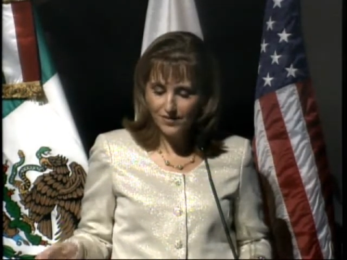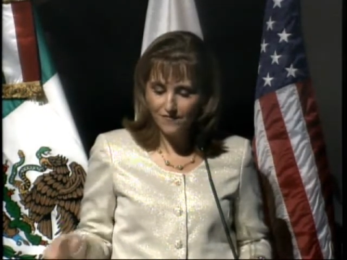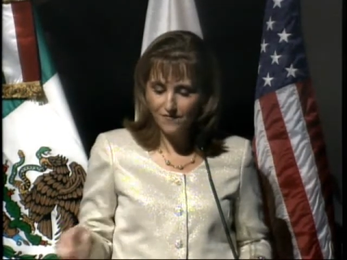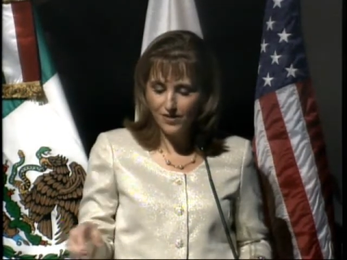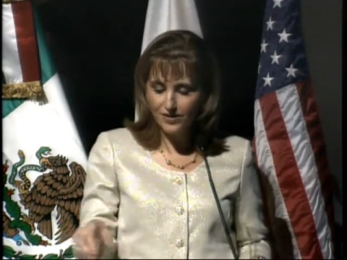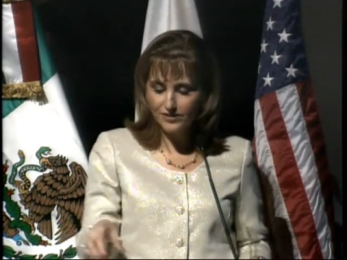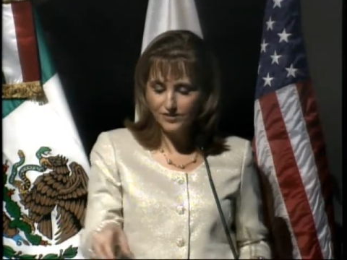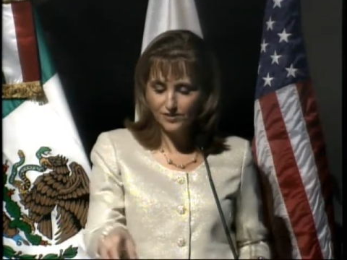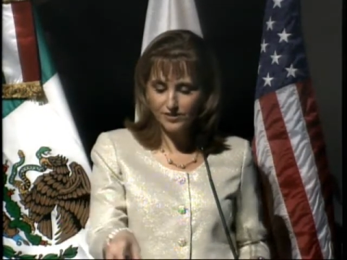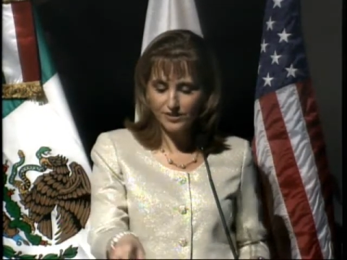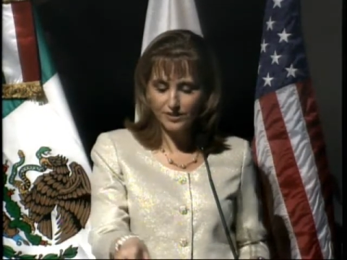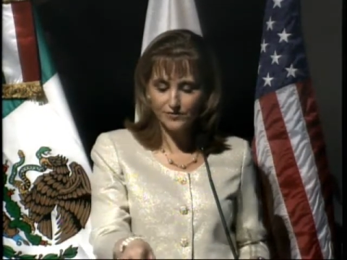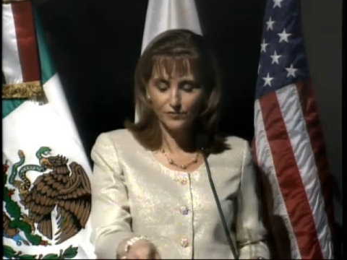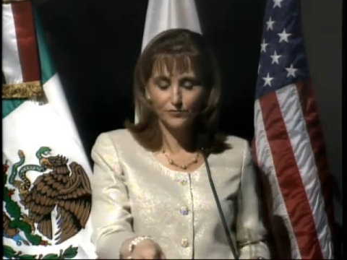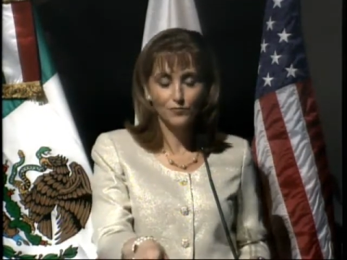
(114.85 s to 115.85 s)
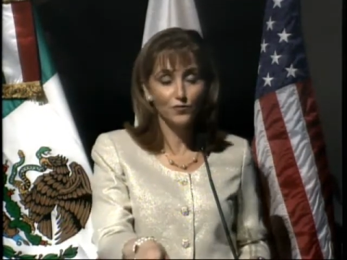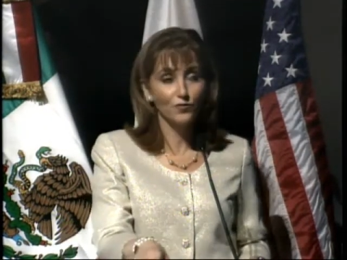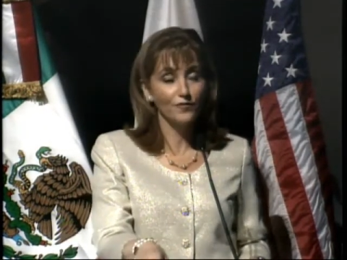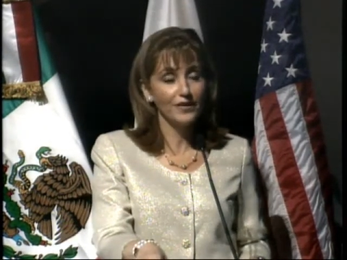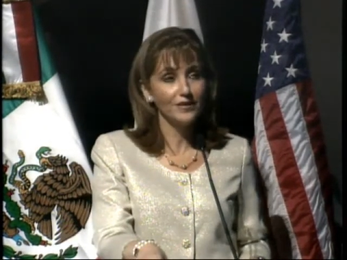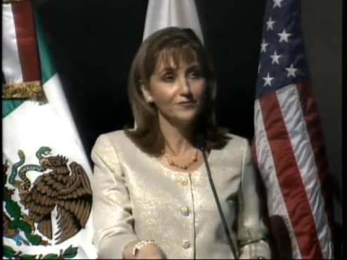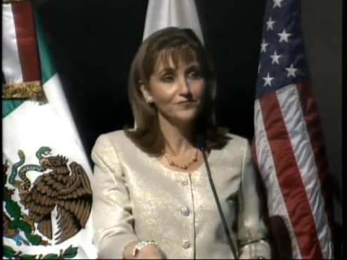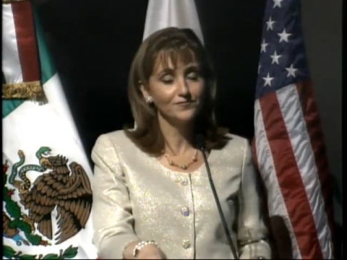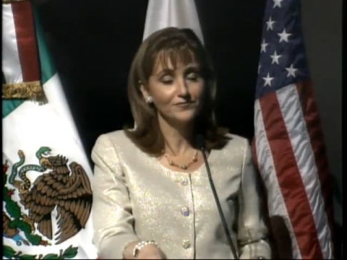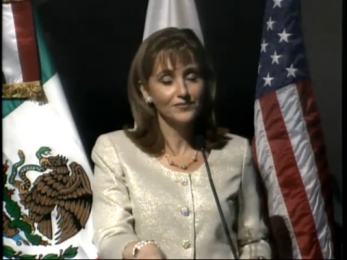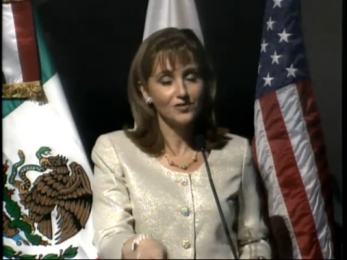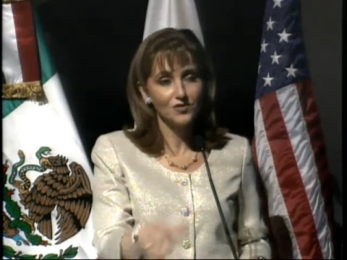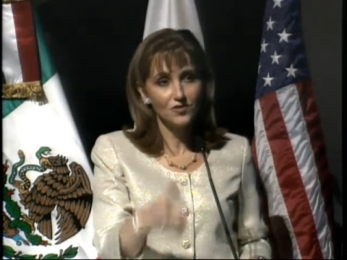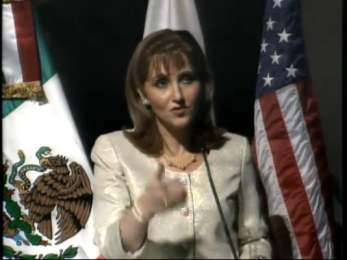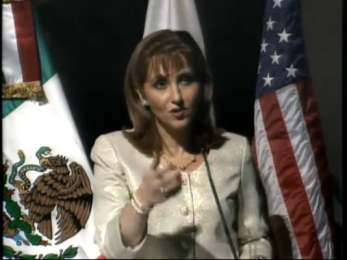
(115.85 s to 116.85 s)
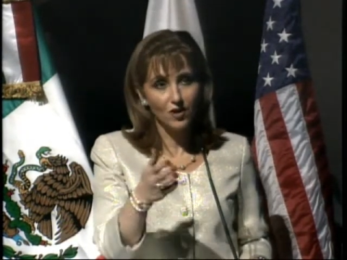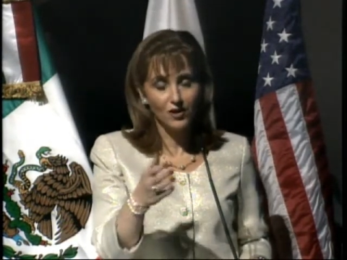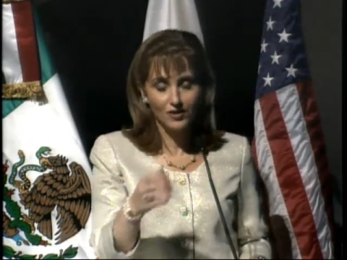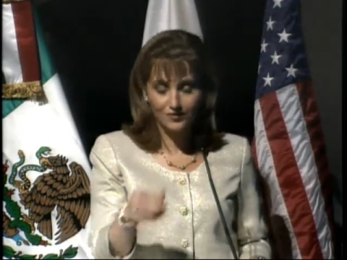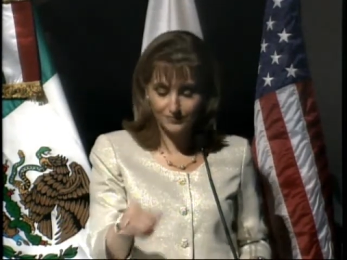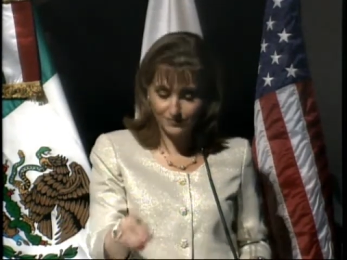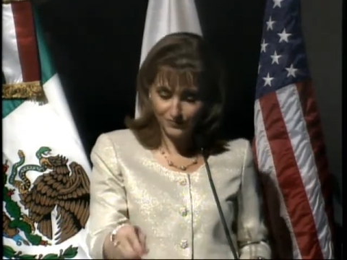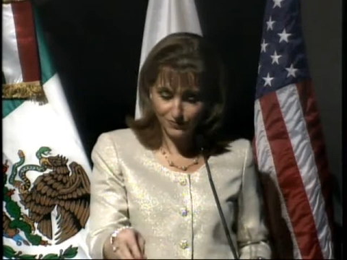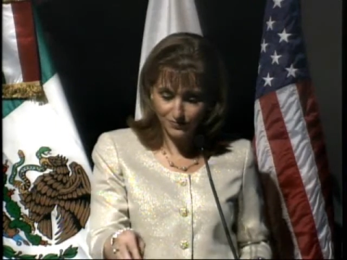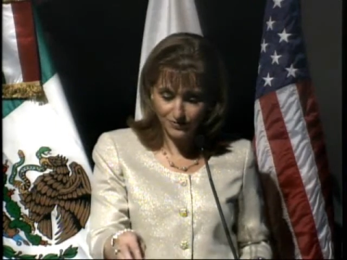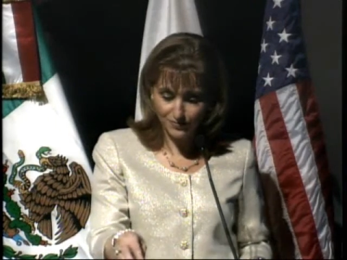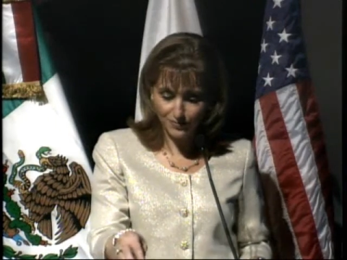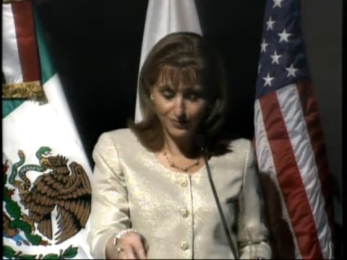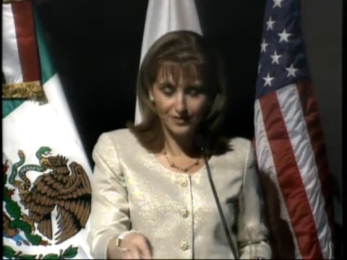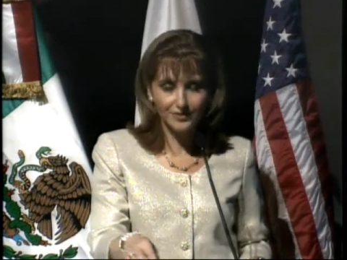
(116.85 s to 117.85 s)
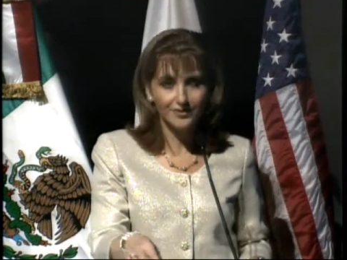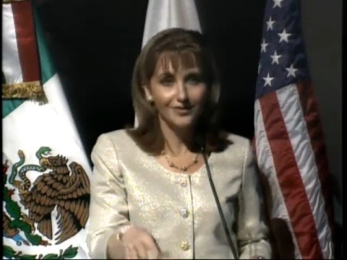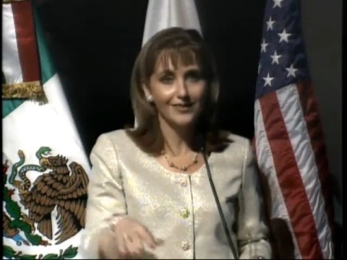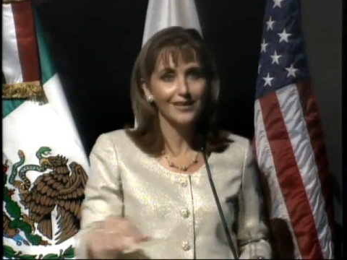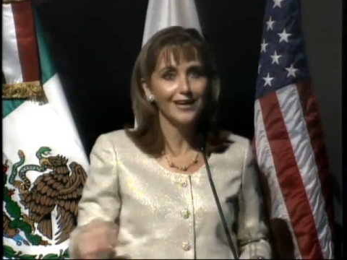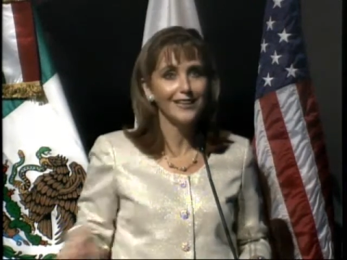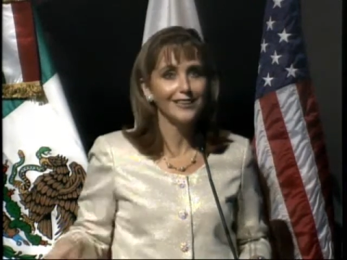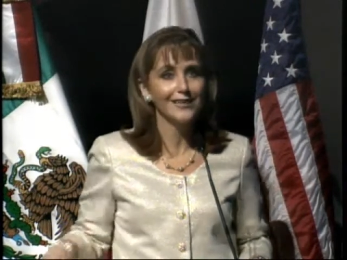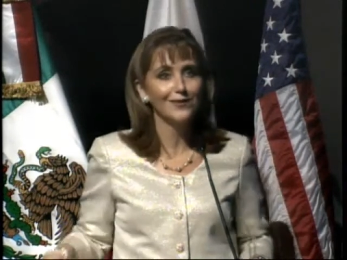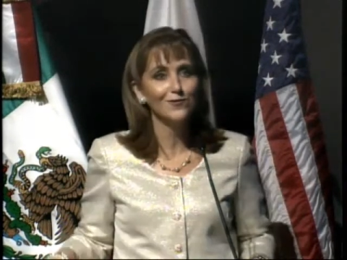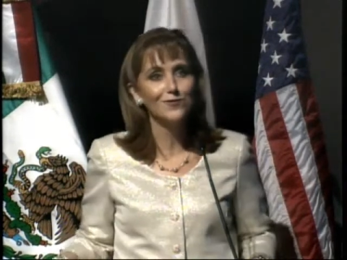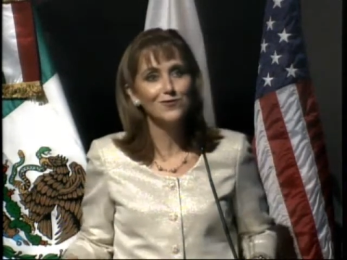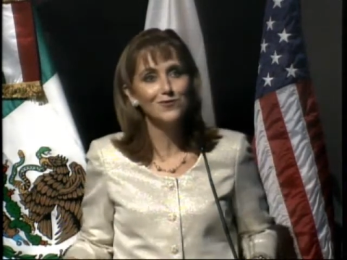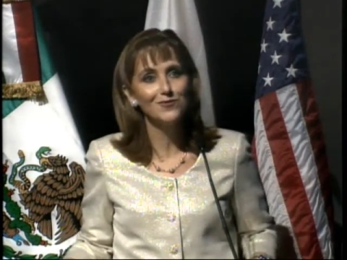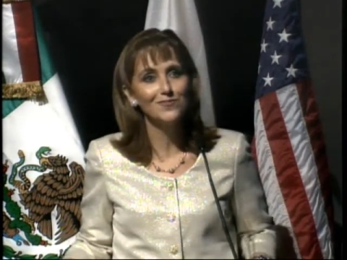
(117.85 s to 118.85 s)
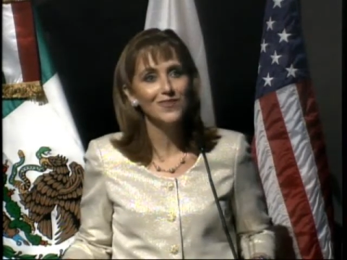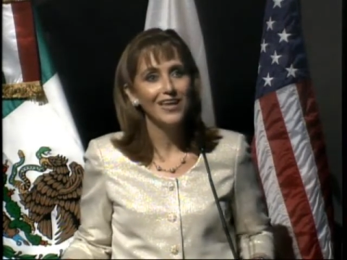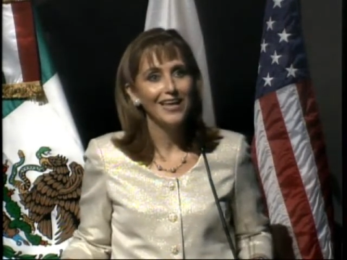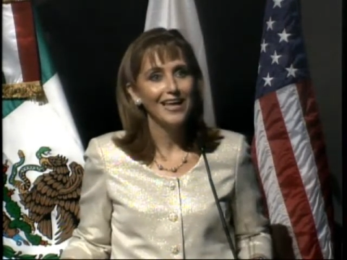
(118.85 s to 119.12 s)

Very successful movie. The star was the President Calderón,